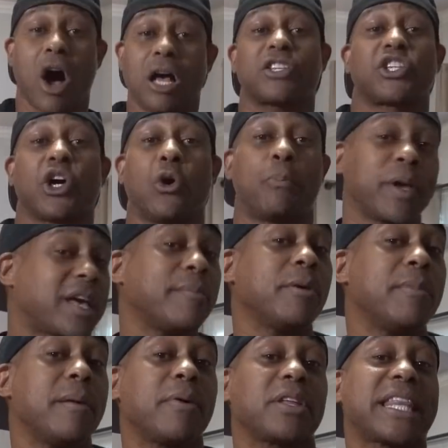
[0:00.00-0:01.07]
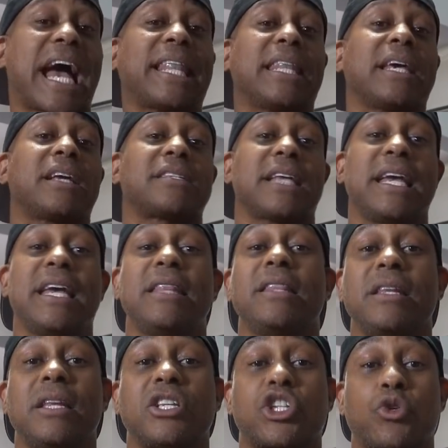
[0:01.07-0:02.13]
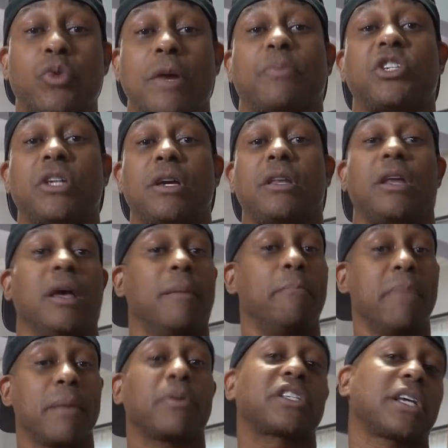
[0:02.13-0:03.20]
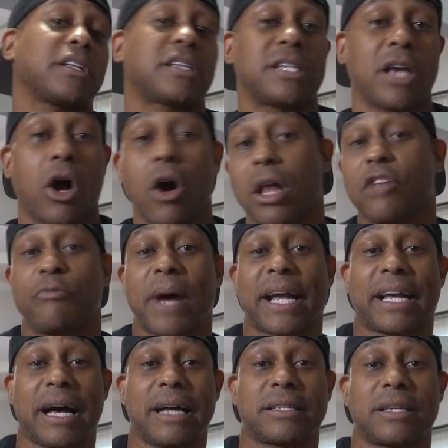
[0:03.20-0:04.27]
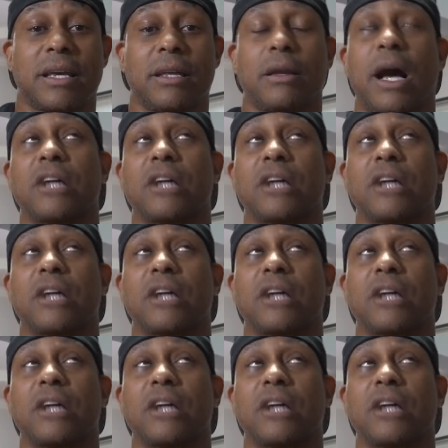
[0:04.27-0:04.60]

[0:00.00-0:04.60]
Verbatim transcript: Also, become a member. That link is in the description. Members get to see all of my content.